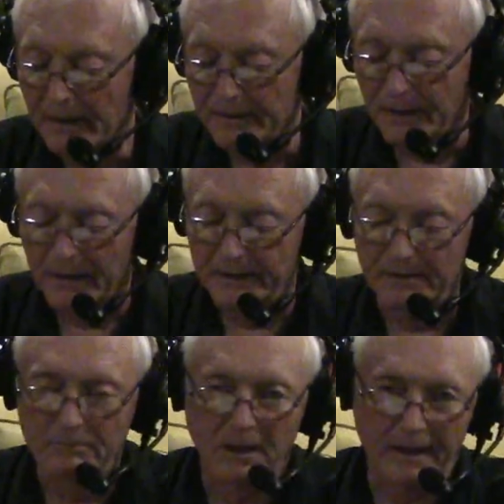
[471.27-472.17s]

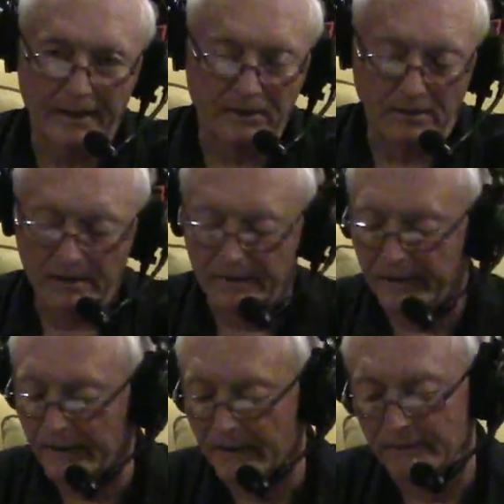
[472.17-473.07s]
Darlington Blackhawk, they
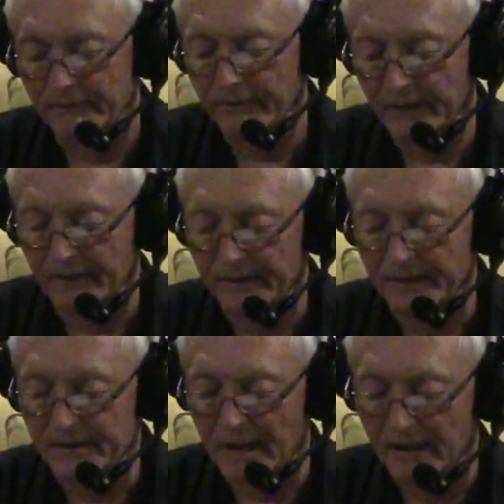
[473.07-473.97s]
are a very
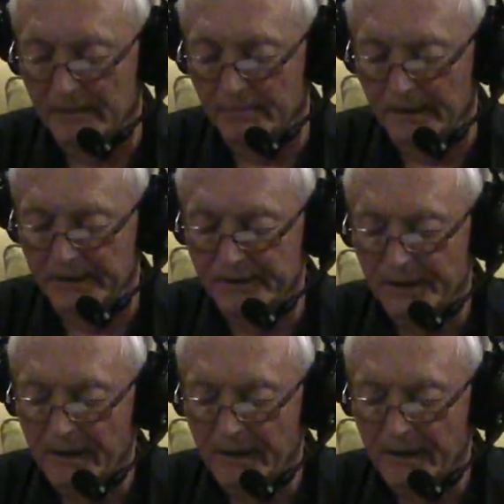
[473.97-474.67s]
solid bunch.